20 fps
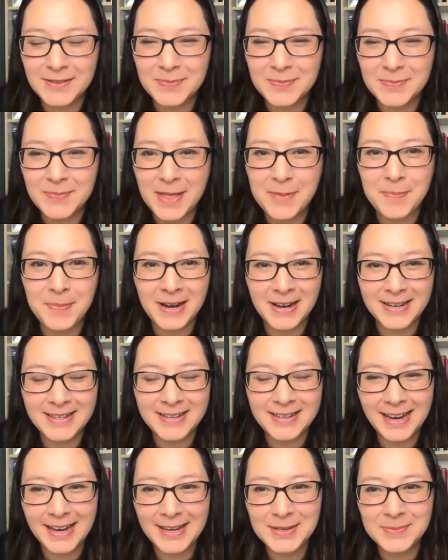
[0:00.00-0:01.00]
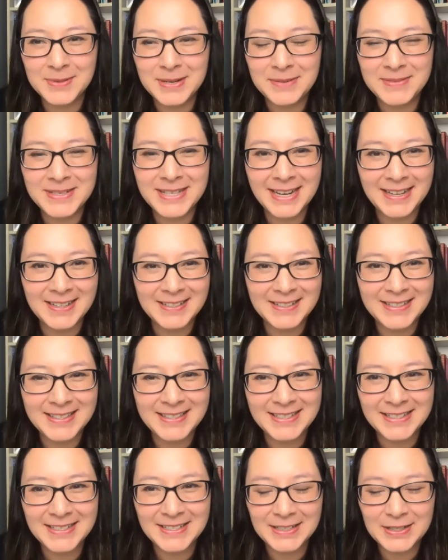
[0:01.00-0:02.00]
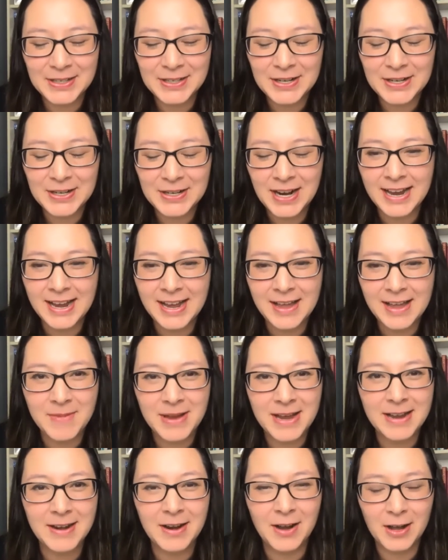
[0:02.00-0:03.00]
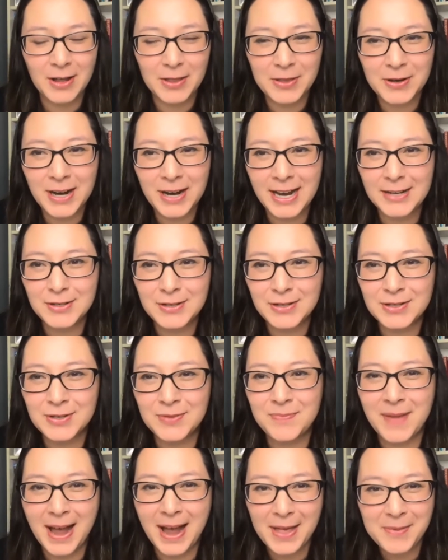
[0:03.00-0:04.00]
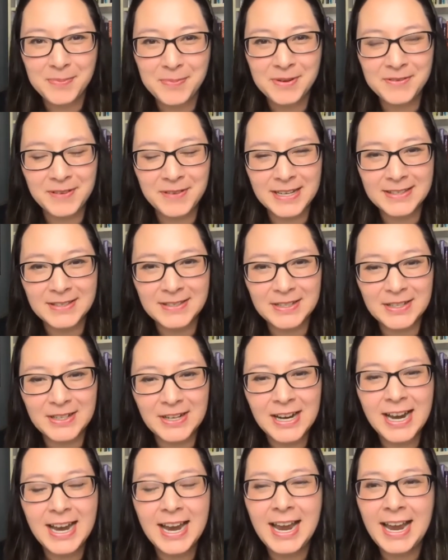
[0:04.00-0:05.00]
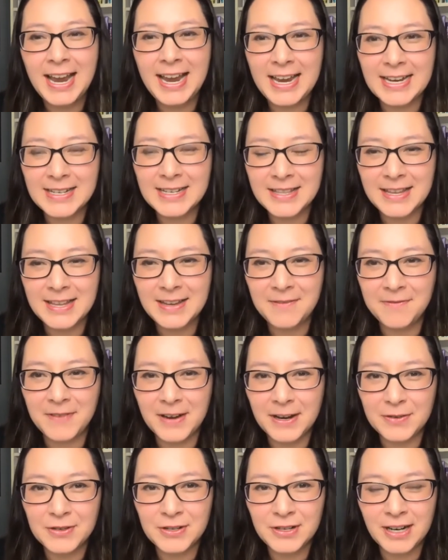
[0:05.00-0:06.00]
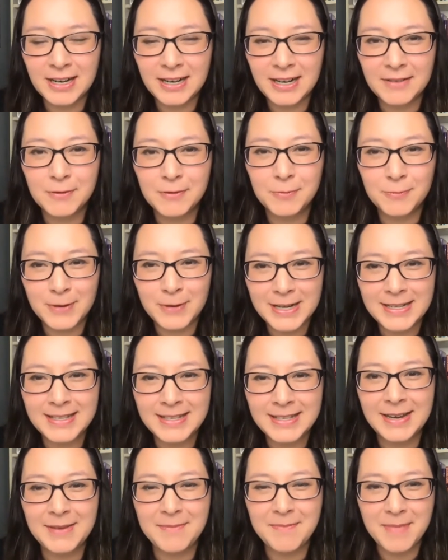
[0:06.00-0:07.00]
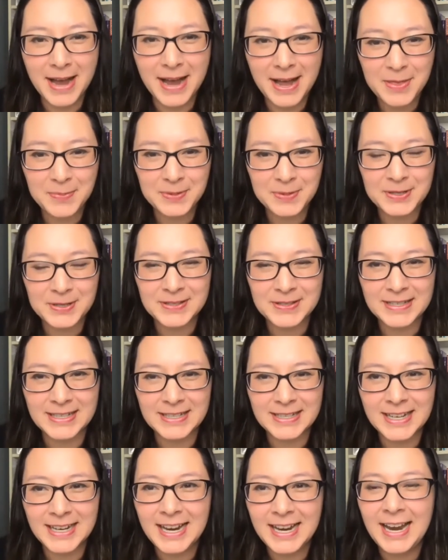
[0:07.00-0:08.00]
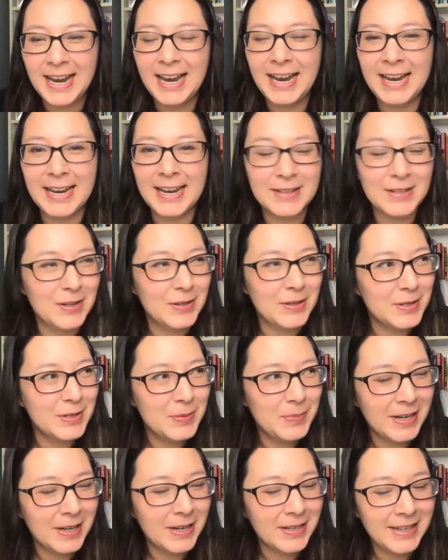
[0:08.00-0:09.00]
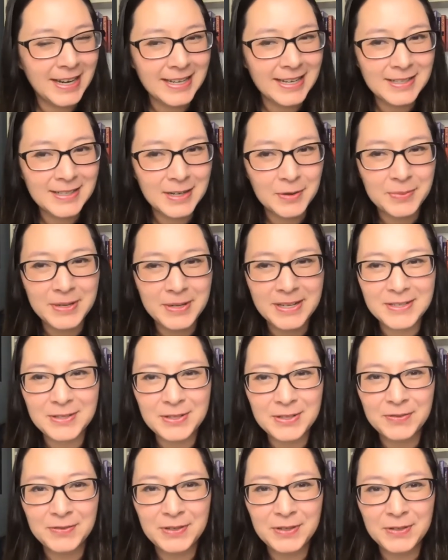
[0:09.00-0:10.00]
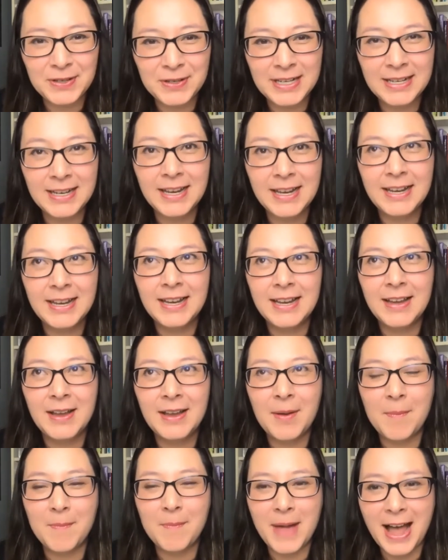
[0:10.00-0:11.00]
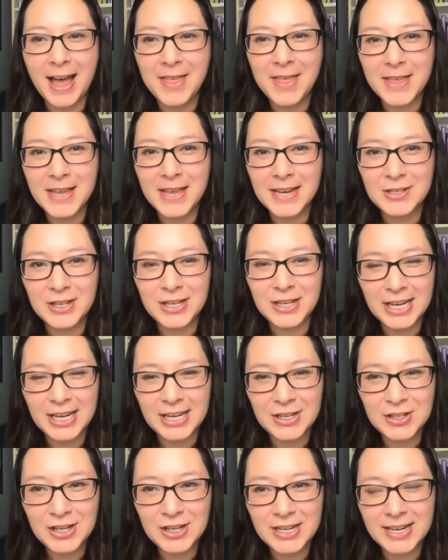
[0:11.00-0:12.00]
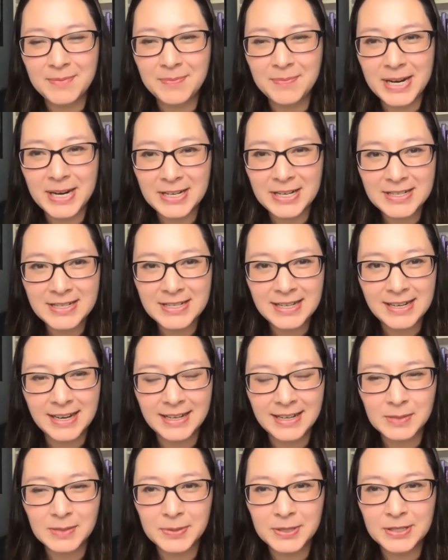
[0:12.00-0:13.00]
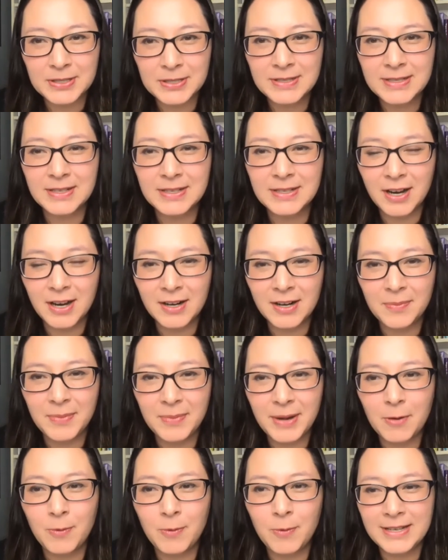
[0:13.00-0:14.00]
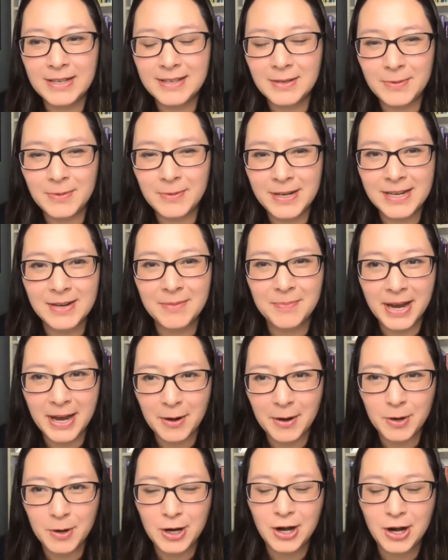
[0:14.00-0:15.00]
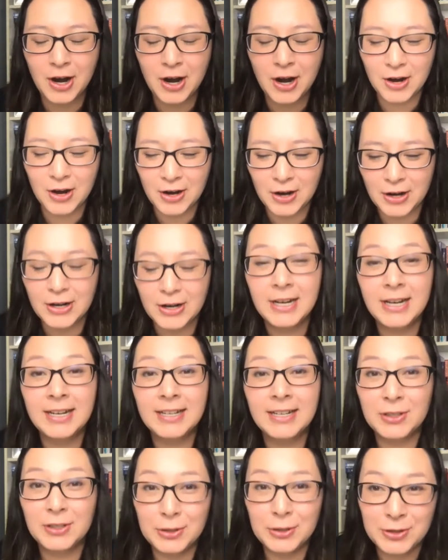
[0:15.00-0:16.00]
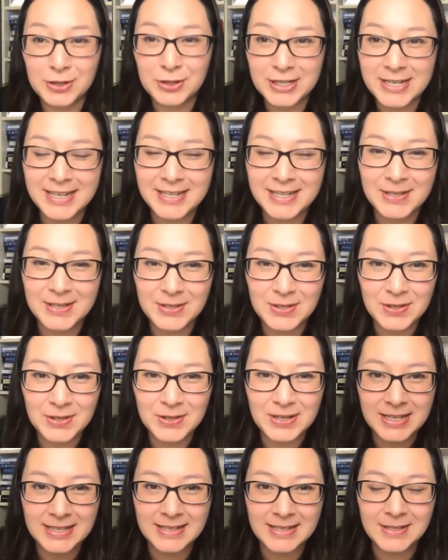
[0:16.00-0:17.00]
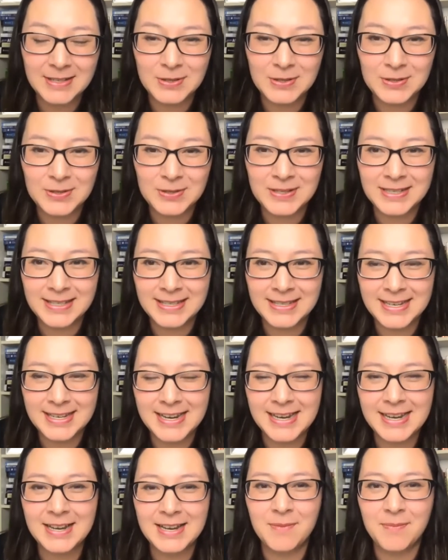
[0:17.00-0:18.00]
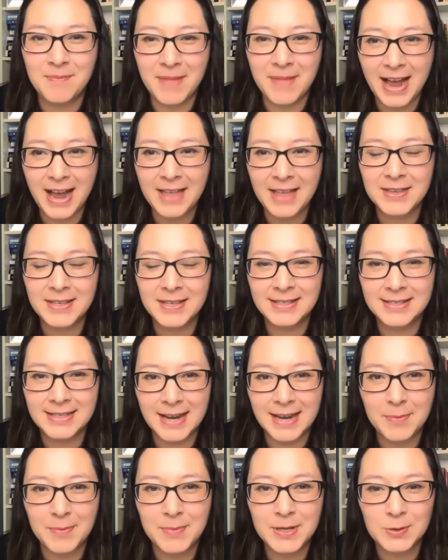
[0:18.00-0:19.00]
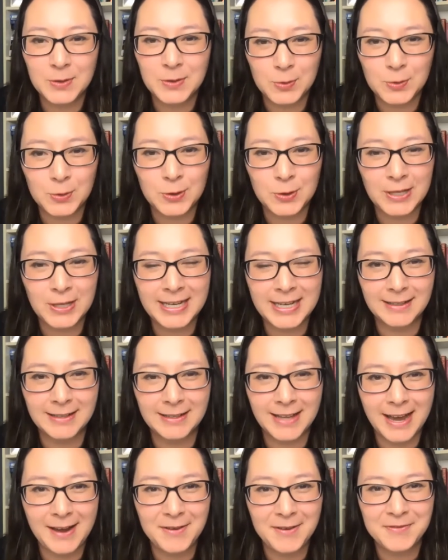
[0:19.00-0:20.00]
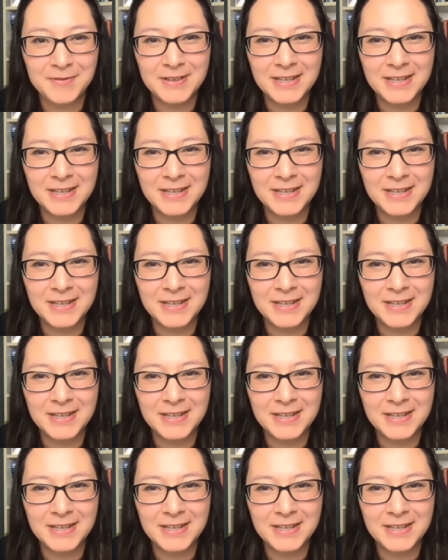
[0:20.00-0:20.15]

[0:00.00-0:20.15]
Math podcast. My name is Allison Dillard. I am an author, adjunct math professor, and the founder of Raise a Math Person. And on this podcast, I'll be interviewing math education and parenting experts to talk about ways that we can empower our children and students to succeed in math, STEM, school, and life.